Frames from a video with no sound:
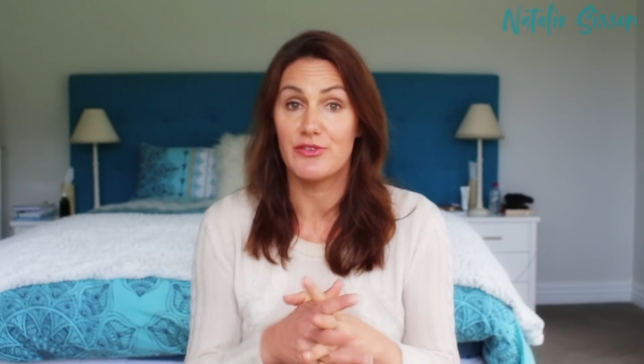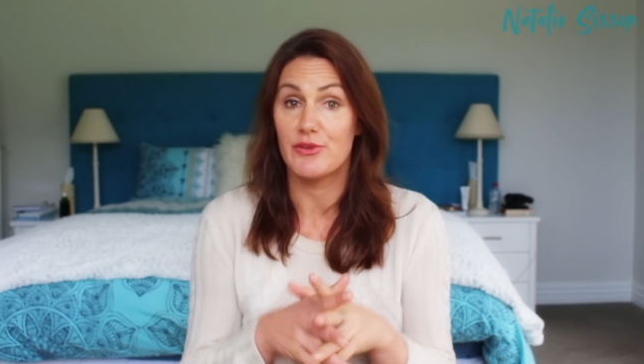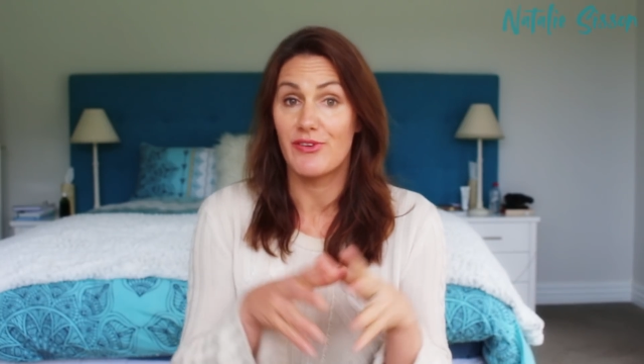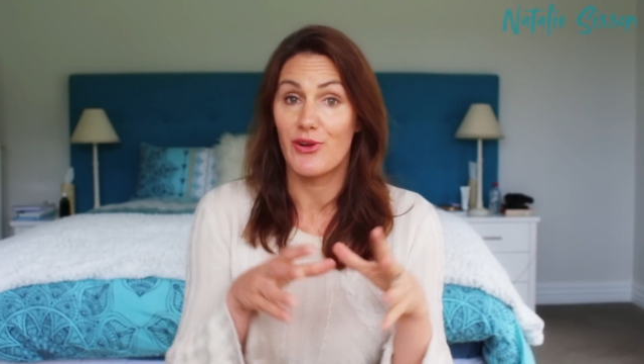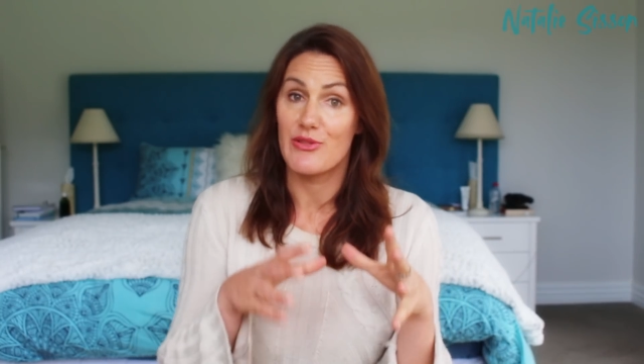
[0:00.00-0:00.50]
if
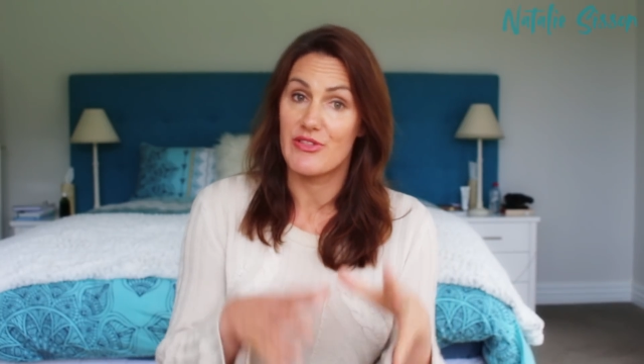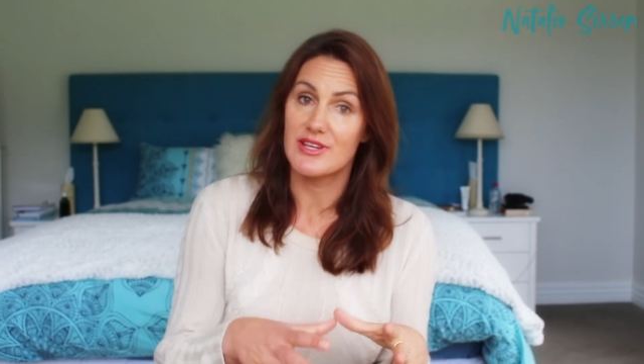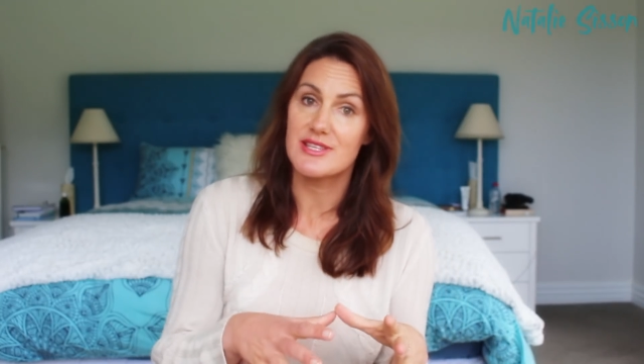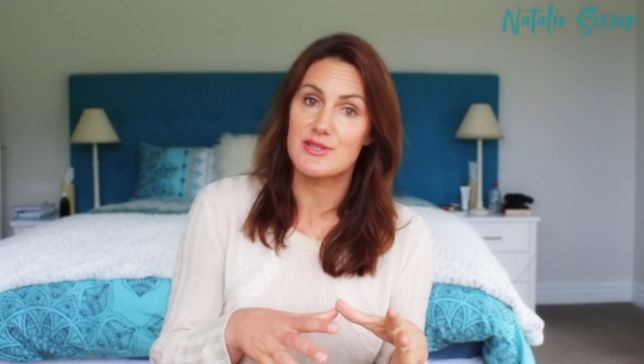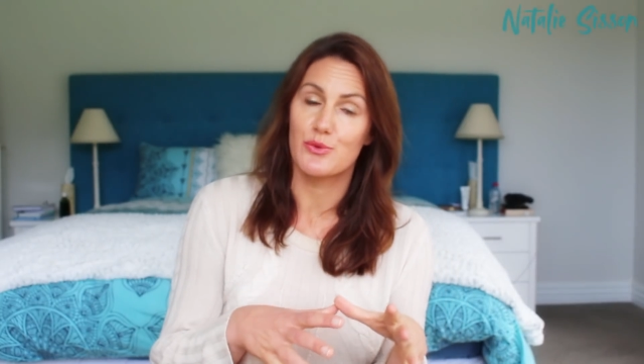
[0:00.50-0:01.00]
you follow
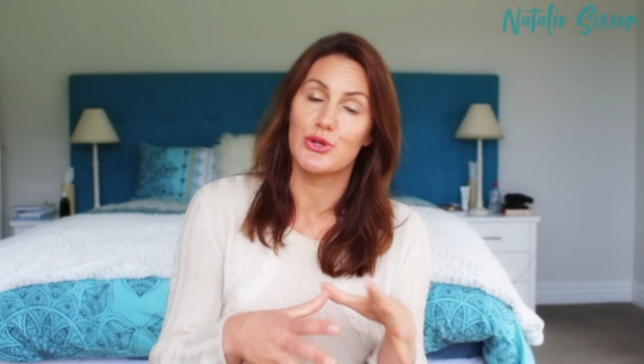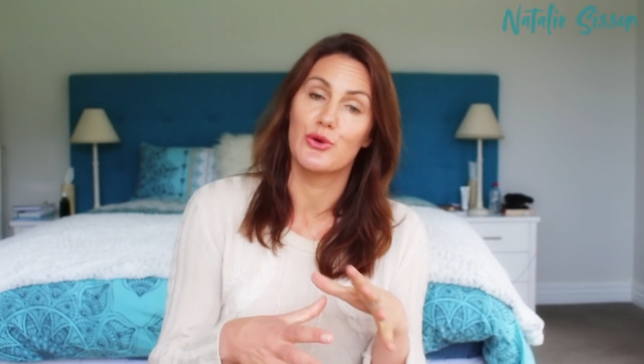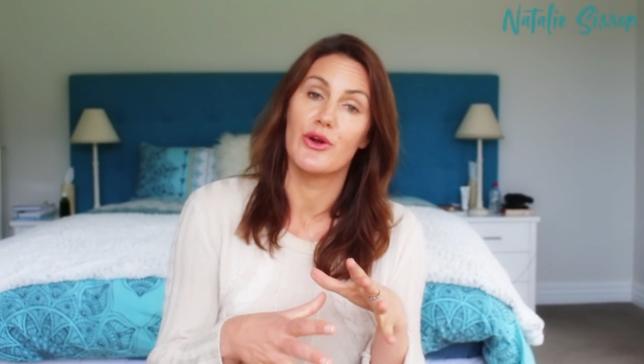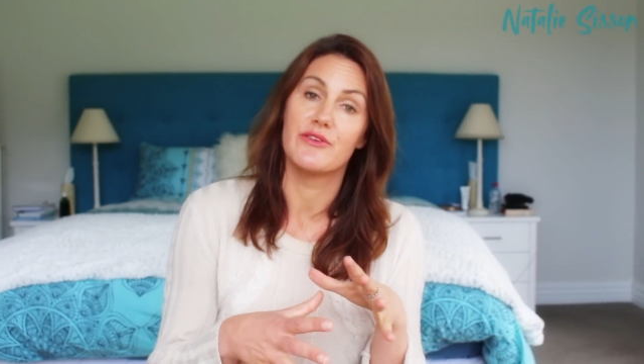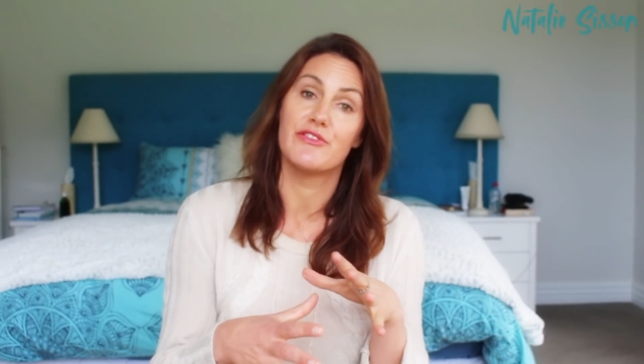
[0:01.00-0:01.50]
this or
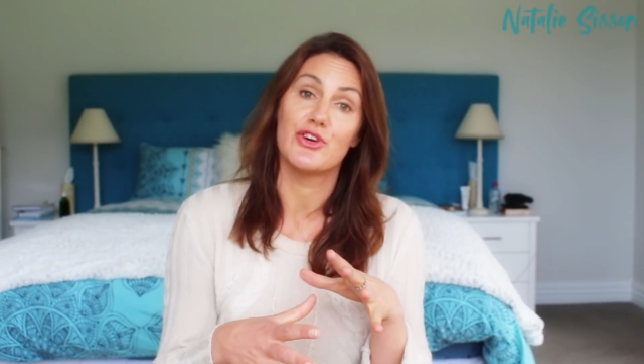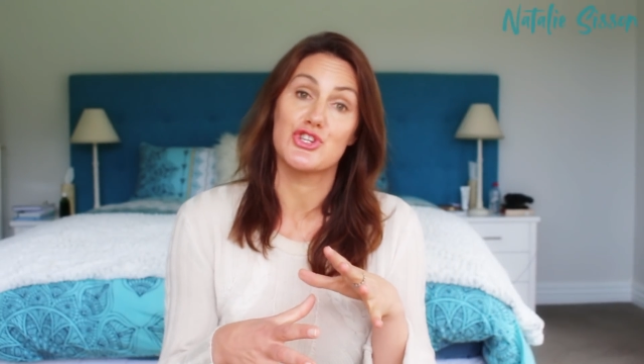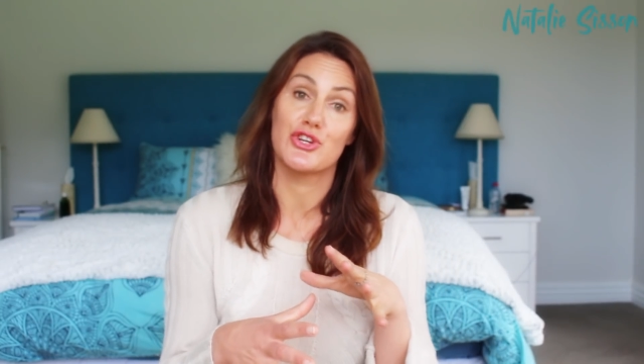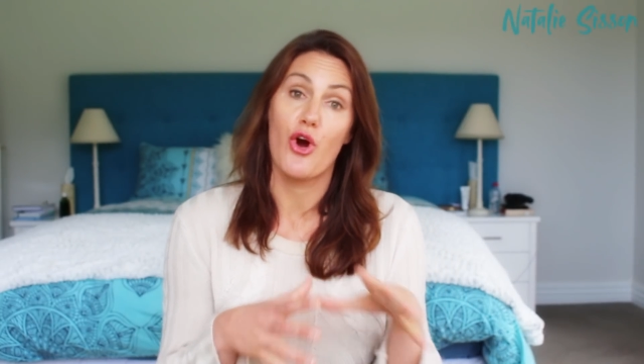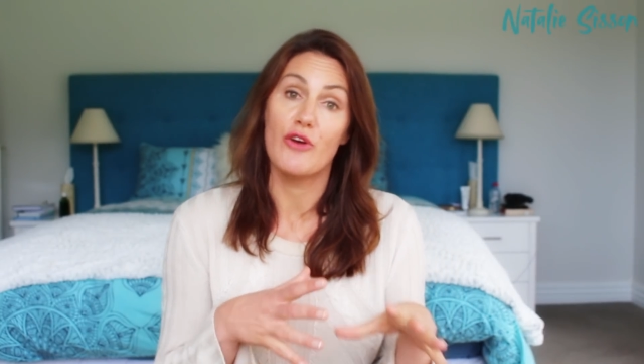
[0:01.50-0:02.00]
your own
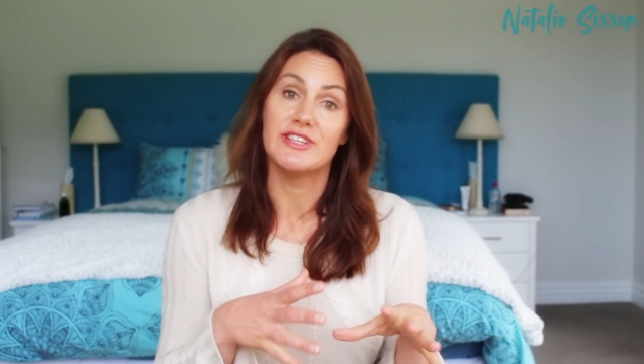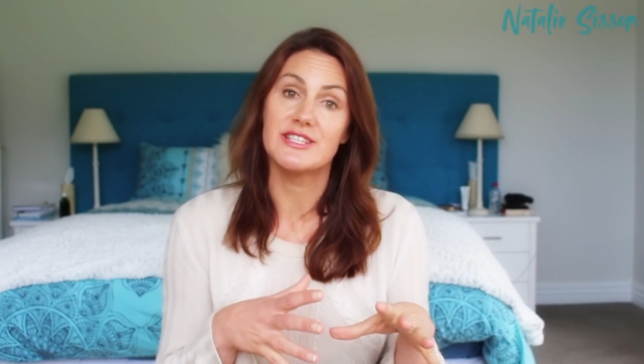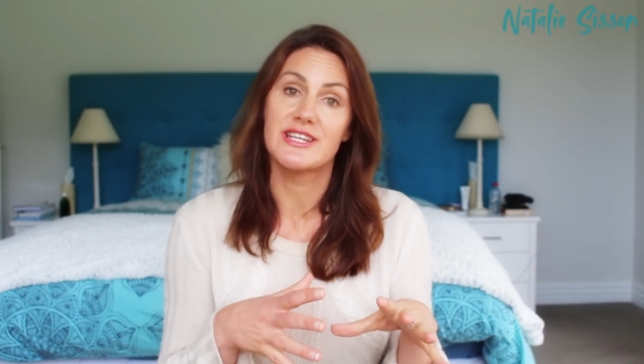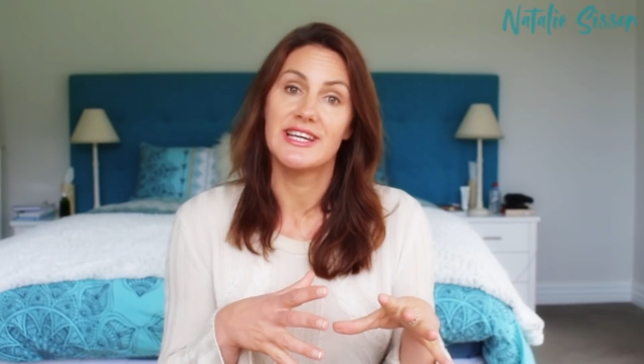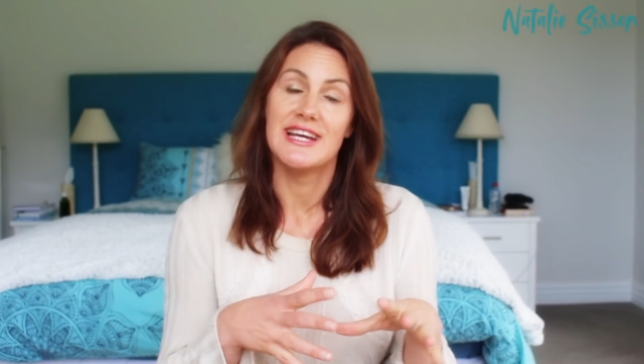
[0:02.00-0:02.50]
version of it.